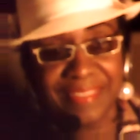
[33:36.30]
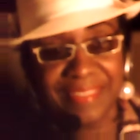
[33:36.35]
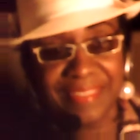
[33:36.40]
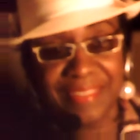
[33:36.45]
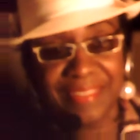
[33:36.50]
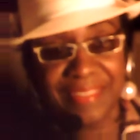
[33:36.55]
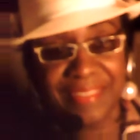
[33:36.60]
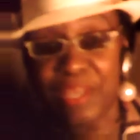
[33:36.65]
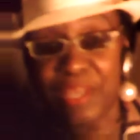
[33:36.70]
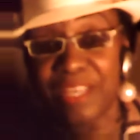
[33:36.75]

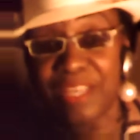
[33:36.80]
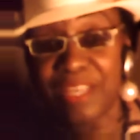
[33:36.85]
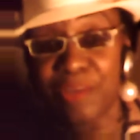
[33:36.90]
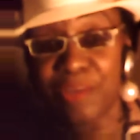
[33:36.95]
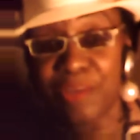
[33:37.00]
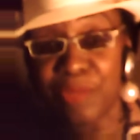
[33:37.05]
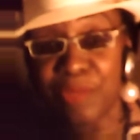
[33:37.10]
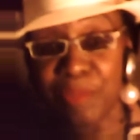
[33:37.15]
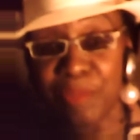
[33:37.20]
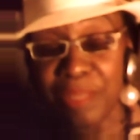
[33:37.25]
waited
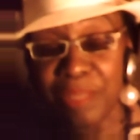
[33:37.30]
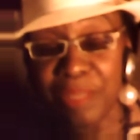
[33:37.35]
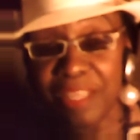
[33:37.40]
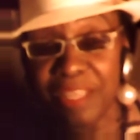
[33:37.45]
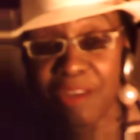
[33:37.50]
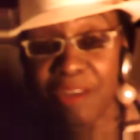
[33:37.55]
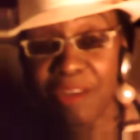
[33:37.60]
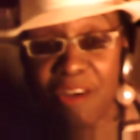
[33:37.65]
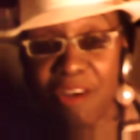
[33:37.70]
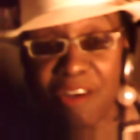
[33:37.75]
on them to
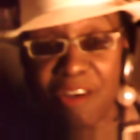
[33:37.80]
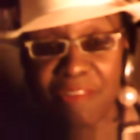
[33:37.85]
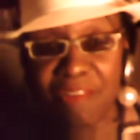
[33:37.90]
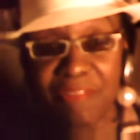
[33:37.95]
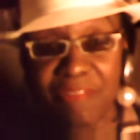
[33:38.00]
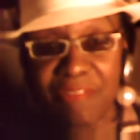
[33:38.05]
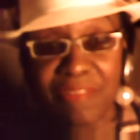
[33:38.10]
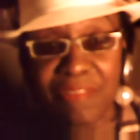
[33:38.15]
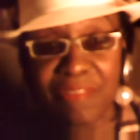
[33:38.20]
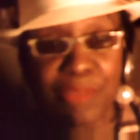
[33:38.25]
get
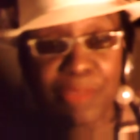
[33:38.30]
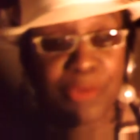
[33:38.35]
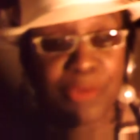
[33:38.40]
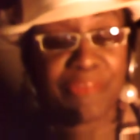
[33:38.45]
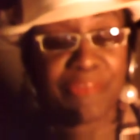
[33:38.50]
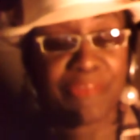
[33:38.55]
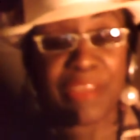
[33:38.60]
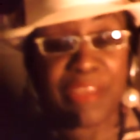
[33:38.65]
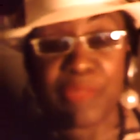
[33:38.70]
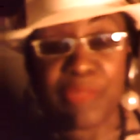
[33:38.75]
off. They would
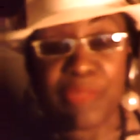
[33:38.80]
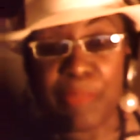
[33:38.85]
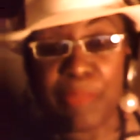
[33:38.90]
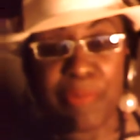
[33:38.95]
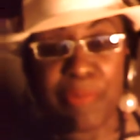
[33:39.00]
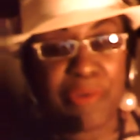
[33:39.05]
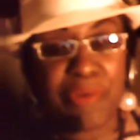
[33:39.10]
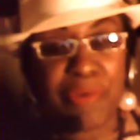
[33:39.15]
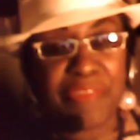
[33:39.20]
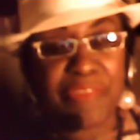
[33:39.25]
have found
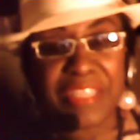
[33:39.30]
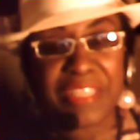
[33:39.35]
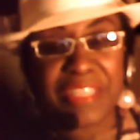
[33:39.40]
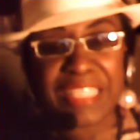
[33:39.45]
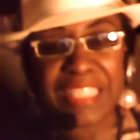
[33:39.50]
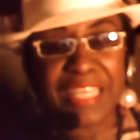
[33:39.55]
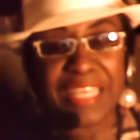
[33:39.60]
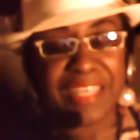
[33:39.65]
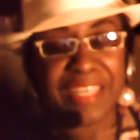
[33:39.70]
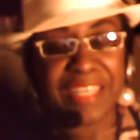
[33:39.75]
that
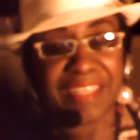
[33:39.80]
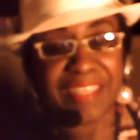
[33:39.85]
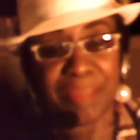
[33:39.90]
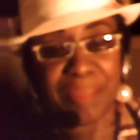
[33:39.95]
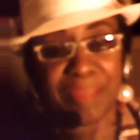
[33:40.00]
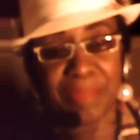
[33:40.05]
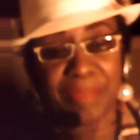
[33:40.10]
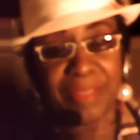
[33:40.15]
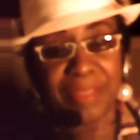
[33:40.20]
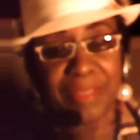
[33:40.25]
perfect
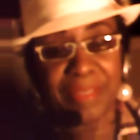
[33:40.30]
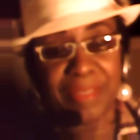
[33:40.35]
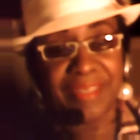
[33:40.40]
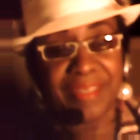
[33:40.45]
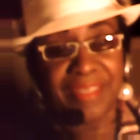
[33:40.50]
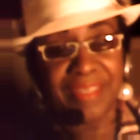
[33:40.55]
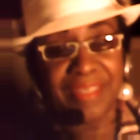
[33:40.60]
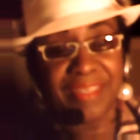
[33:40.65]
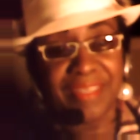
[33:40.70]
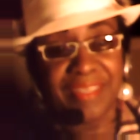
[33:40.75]
time
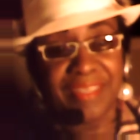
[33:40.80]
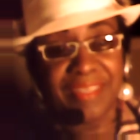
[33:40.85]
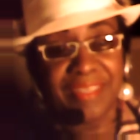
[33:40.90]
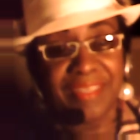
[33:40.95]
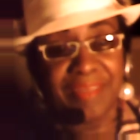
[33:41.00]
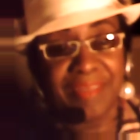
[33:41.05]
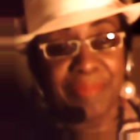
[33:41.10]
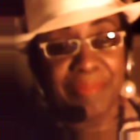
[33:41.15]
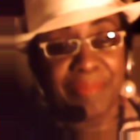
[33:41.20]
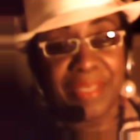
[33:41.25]

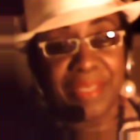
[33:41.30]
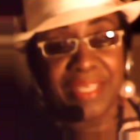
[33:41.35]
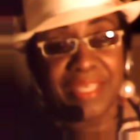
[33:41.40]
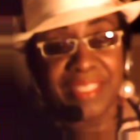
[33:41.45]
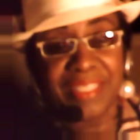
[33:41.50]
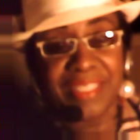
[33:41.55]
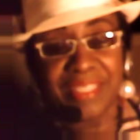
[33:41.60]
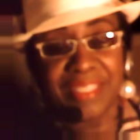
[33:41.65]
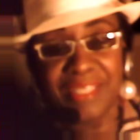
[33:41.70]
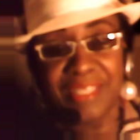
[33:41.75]

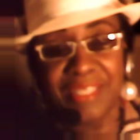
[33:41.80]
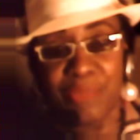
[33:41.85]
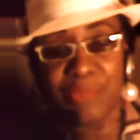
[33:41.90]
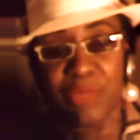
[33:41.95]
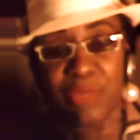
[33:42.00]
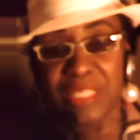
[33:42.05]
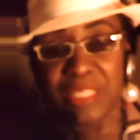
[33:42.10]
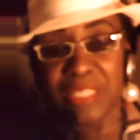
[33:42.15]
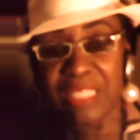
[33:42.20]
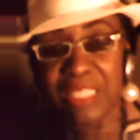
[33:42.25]
because it
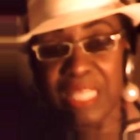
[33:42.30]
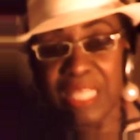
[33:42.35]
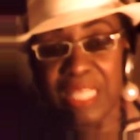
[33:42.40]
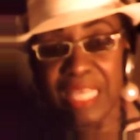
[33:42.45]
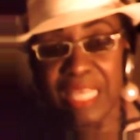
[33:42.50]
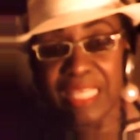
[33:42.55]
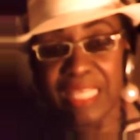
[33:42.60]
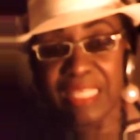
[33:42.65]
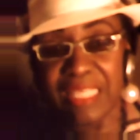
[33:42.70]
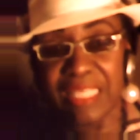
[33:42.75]
wasn't
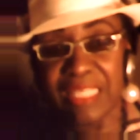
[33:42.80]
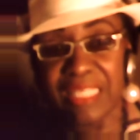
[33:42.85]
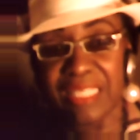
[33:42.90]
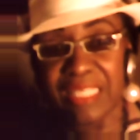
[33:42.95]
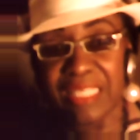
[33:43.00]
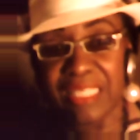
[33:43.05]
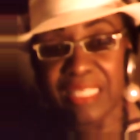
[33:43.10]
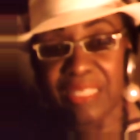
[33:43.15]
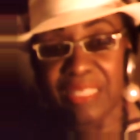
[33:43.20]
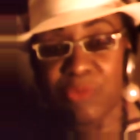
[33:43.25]
like
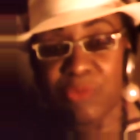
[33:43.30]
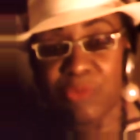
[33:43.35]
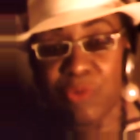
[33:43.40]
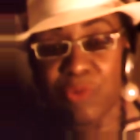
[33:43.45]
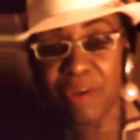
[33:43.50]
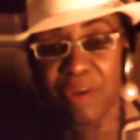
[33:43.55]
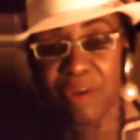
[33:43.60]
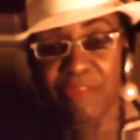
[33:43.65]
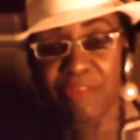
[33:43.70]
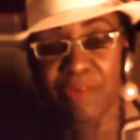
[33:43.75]

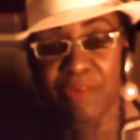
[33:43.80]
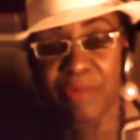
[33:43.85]
whoever